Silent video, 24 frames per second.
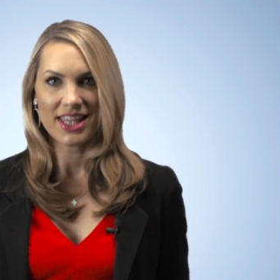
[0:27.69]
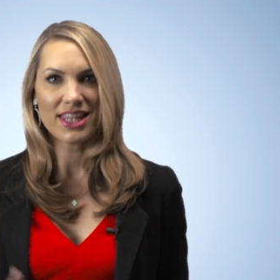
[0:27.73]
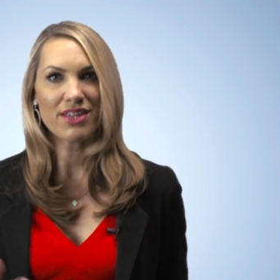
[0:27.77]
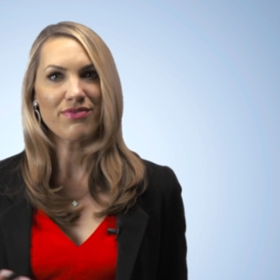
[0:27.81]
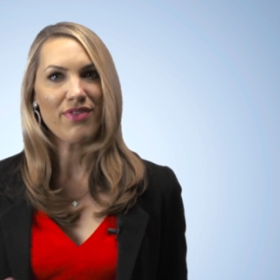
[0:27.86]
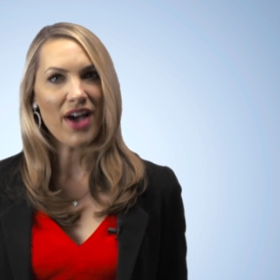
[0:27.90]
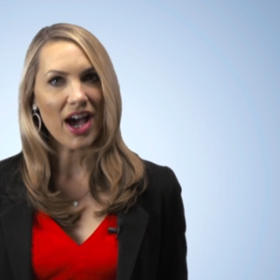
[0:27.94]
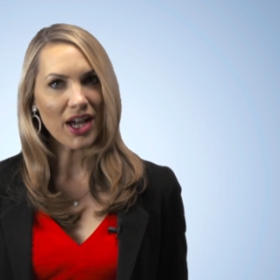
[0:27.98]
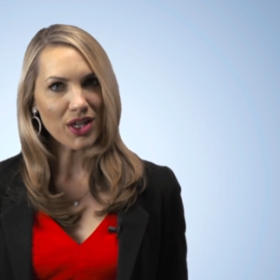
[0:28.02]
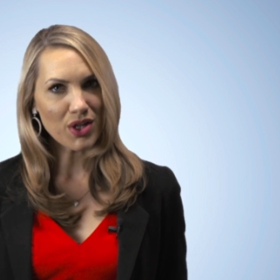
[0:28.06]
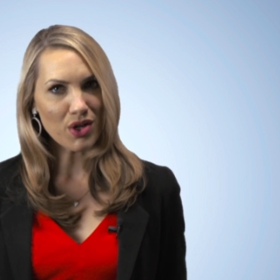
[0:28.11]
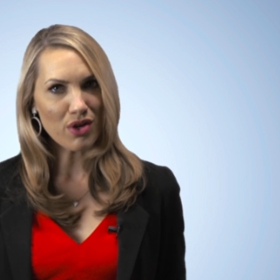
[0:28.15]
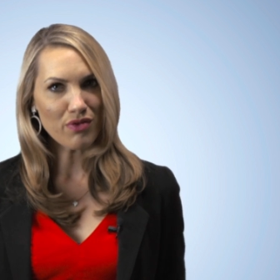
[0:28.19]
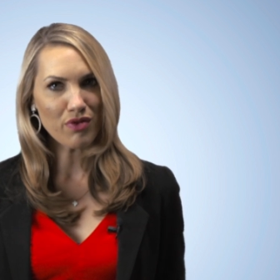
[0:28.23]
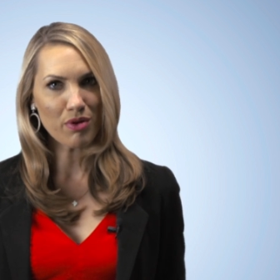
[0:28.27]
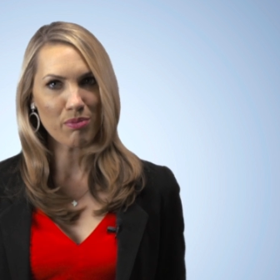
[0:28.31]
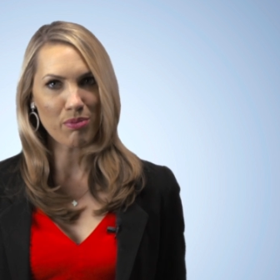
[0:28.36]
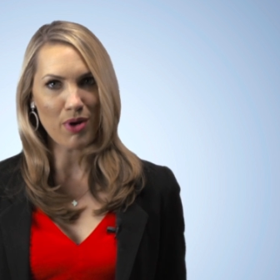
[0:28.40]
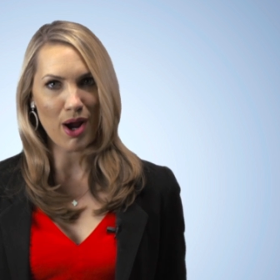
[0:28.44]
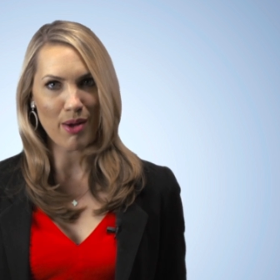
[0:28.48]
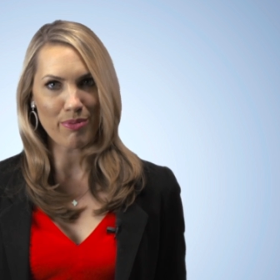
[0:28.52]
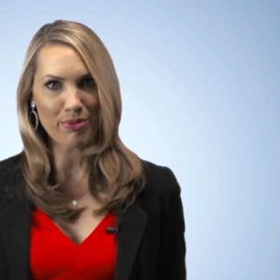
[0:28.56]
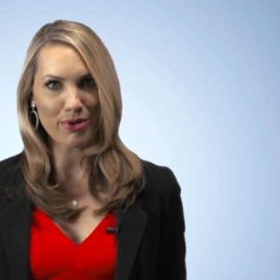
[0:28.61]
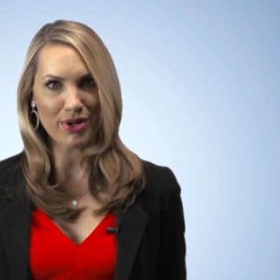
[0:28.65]
The value of a
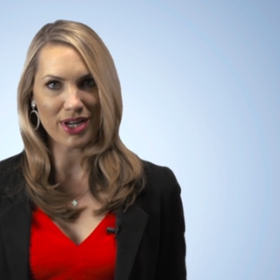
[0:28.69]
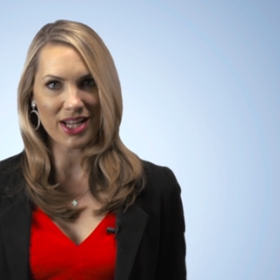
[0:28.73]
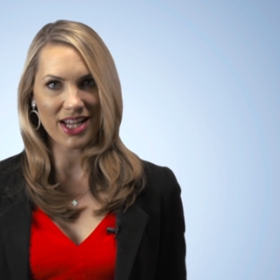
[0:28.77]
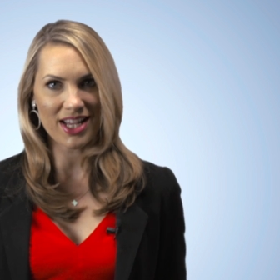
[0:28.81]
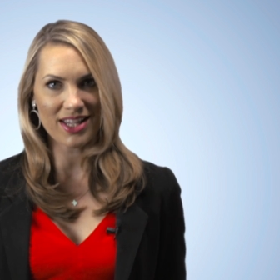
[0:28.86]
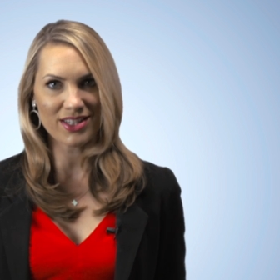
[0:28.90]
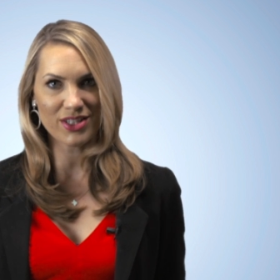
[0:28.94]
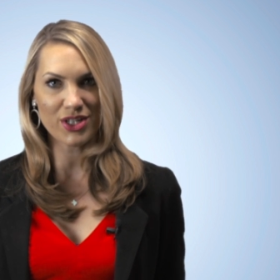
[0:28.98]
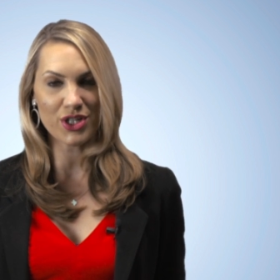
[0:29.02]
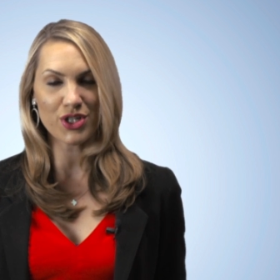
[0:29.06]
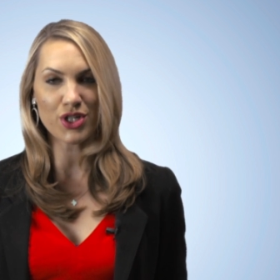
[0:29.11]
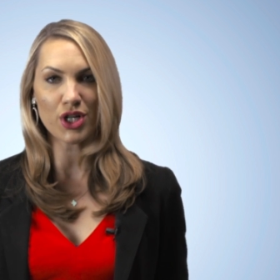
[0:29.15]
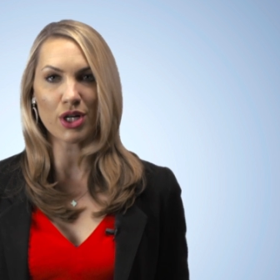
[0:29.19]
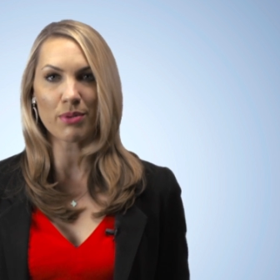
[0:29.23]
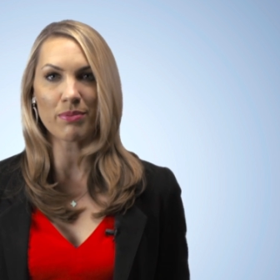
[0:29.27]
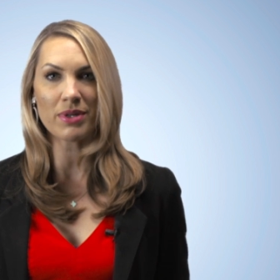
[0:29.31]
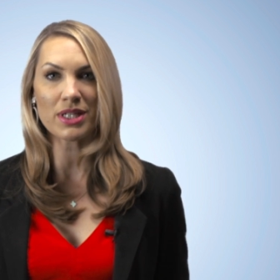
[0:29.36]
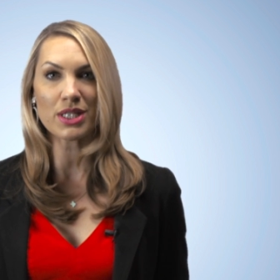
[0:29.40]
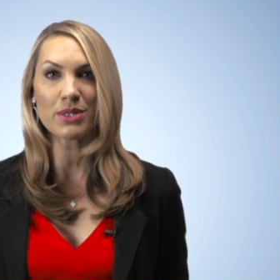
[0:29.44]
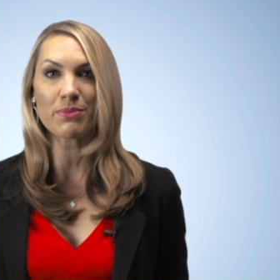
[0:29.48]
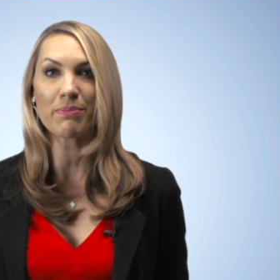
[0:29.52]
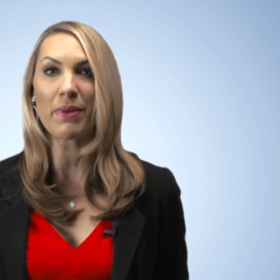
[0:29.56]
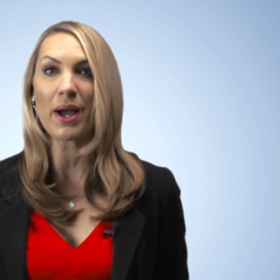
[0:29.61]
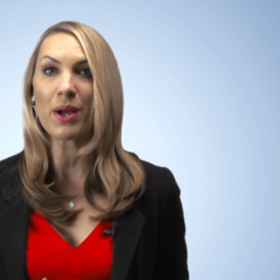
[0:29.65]
property is
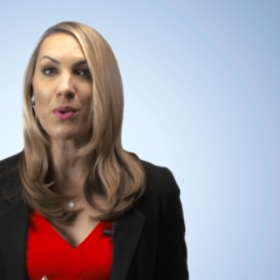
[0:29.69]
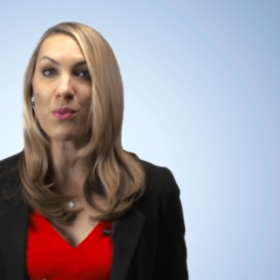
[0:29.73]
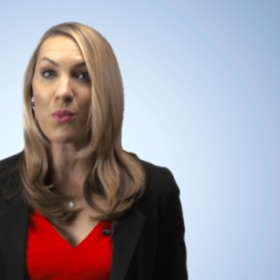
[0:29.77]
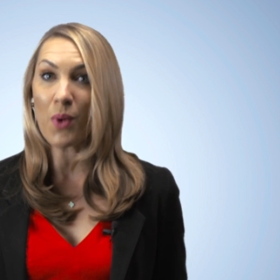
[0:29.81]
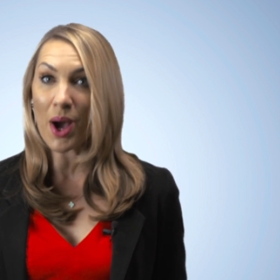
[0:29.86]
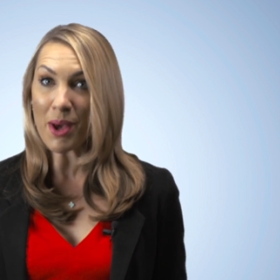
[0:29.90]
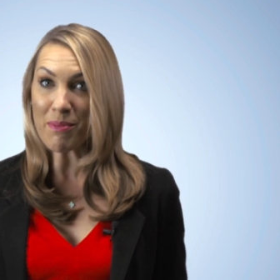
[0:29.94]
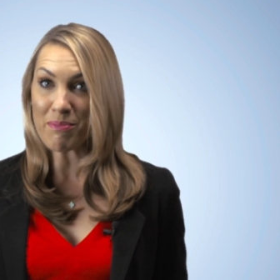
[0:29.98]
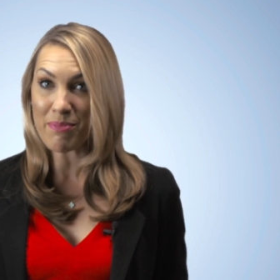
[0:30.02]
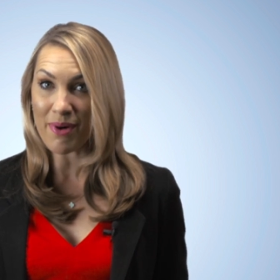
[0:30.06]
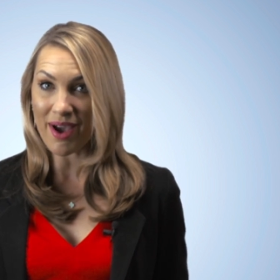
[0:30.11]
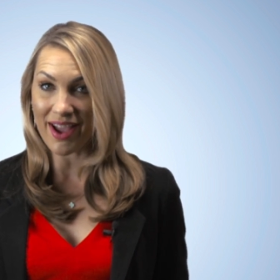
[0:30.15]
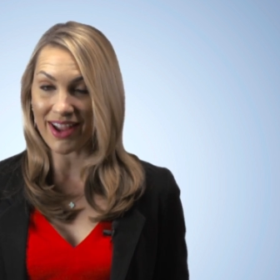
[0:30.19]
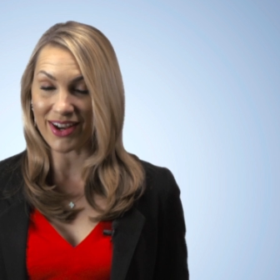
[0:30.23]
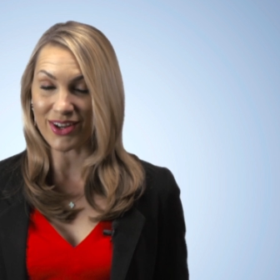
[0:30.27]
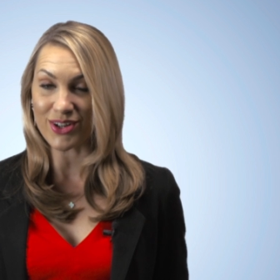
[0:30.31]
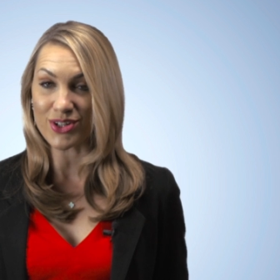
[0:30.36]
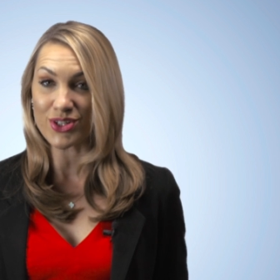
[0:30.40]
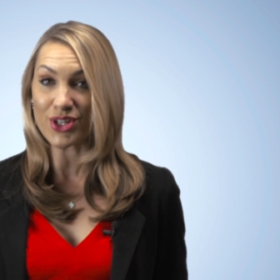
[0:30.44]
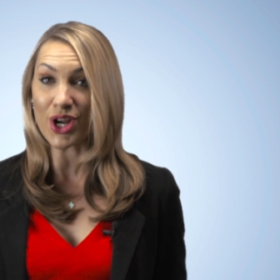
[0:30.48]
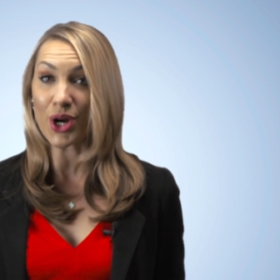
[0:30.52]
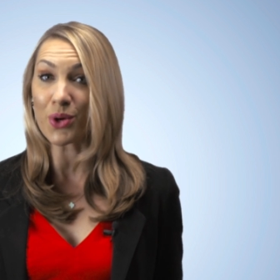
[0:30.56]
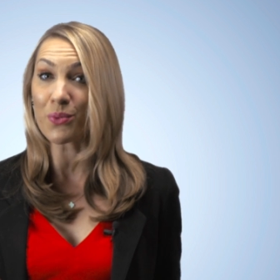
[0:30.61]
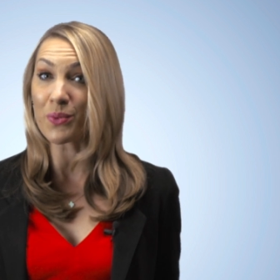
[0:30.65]
determined by what
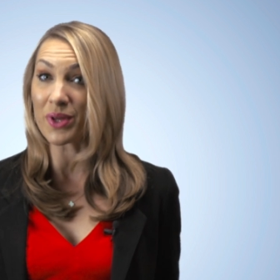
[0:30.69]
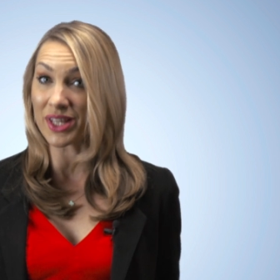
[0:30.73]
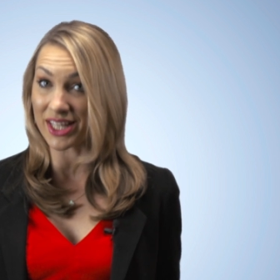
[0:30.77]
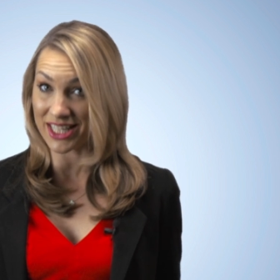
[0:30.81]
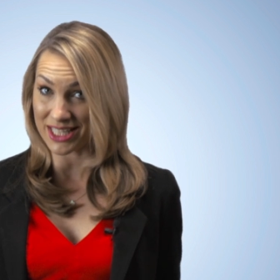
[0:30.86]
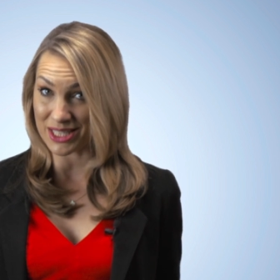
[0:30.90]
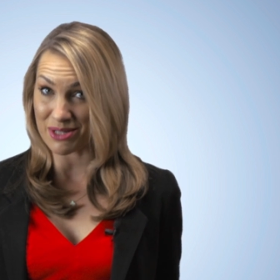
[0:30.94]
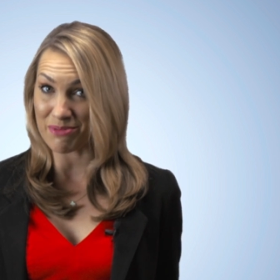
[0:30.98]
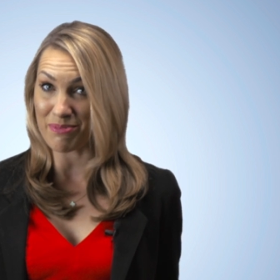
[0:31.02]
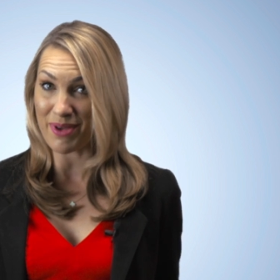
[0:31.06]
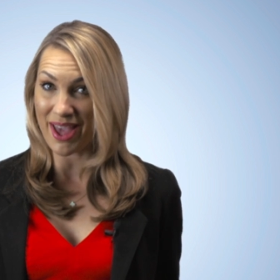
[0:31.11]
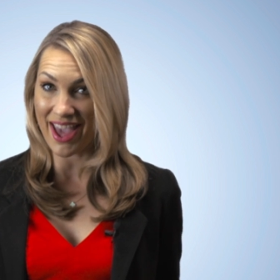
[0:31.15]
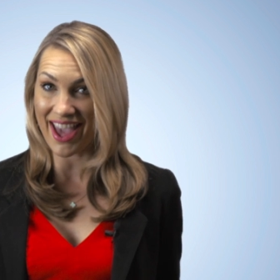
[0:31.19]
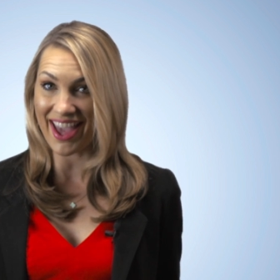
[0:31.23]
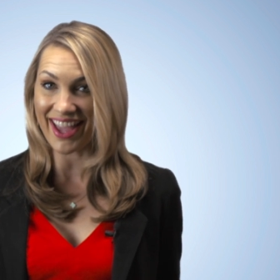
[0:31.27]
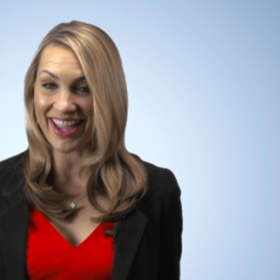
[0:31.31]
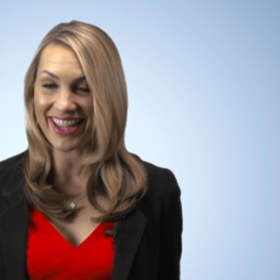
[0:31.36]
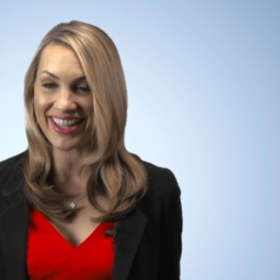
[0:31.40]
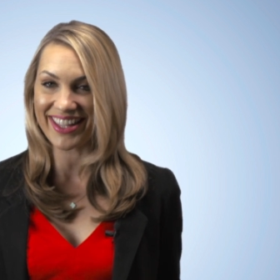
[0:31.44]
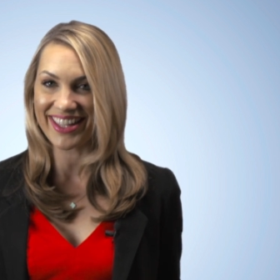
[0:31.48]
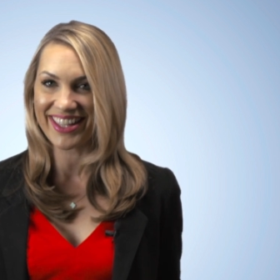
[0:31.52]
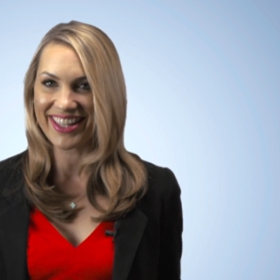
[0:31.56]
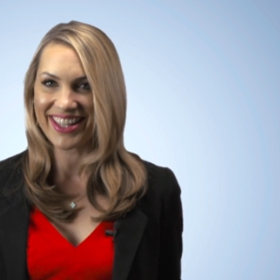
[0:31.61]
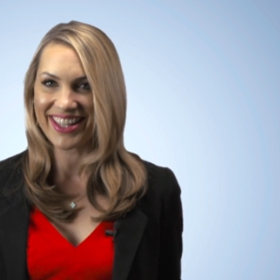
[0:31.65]
buyers are willing to pay.